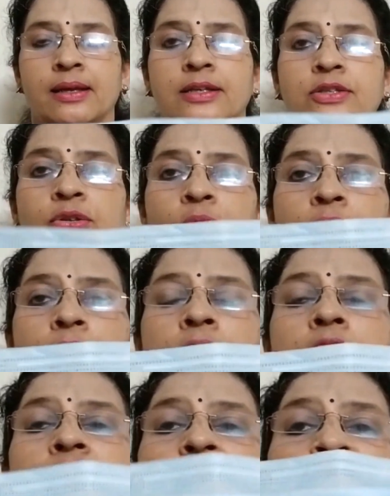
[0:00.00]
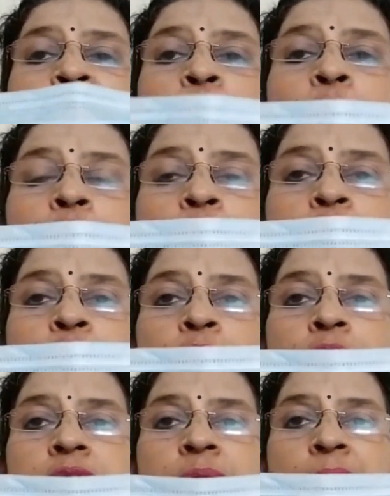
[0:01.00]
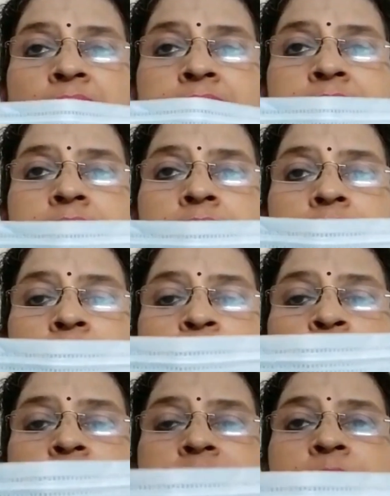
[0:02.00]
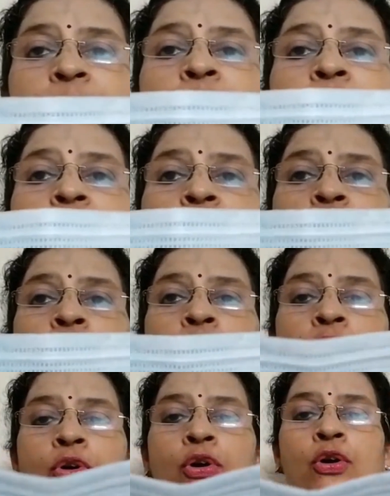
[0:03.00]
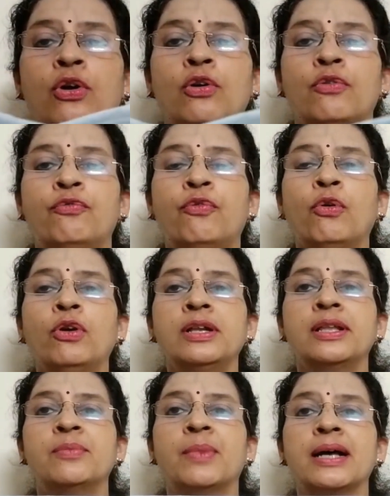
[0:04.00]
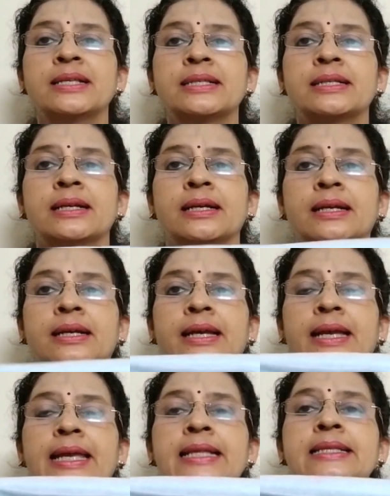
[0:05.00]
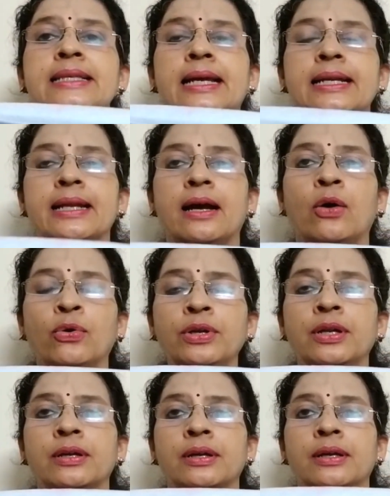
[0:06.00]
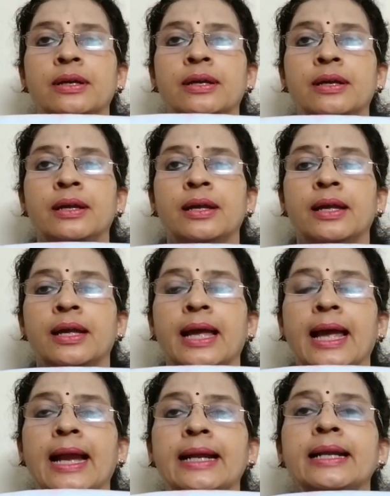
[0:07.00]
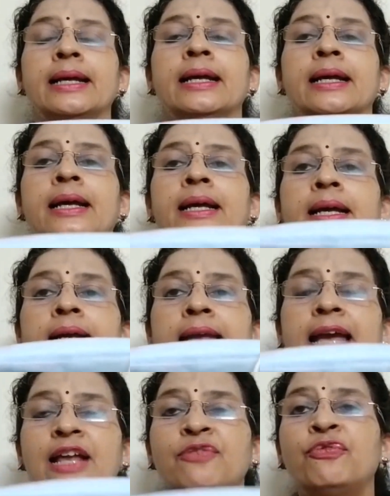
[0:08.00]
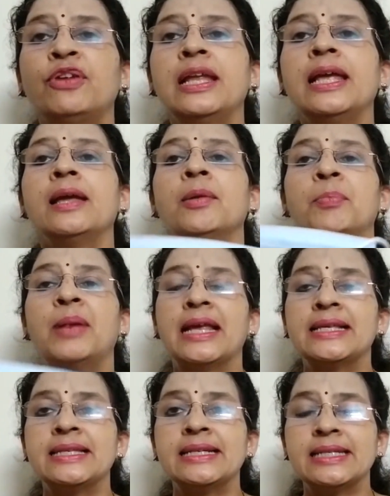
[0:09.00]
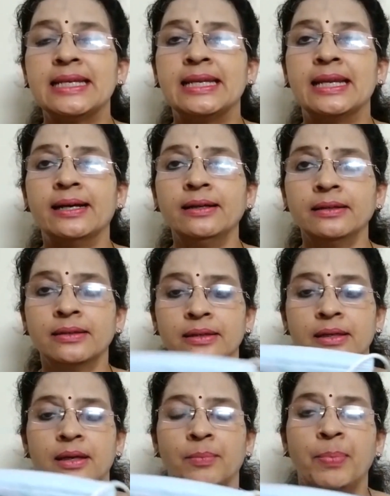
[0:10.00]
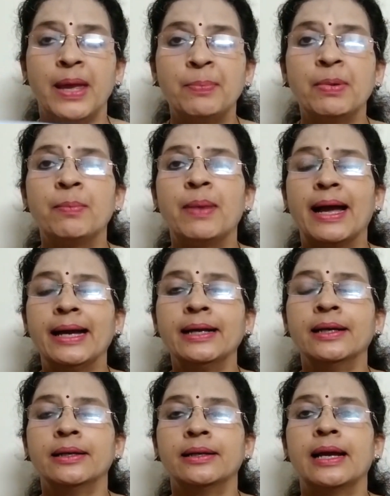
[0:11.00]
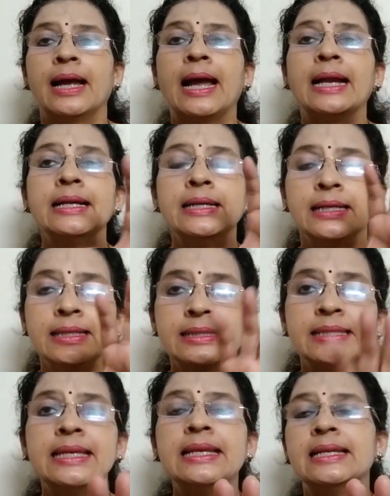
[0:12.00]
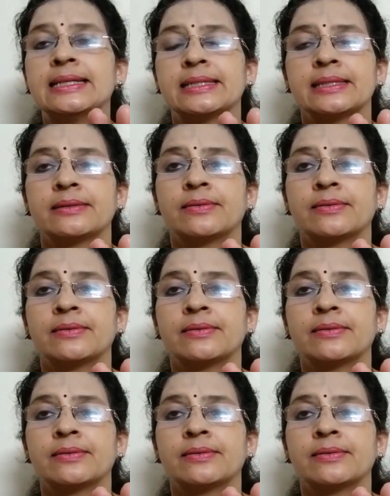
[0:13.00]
So if you want to store the mask, you are supposed to fold the mask inside out and carefully place it in a paper bag and seal it.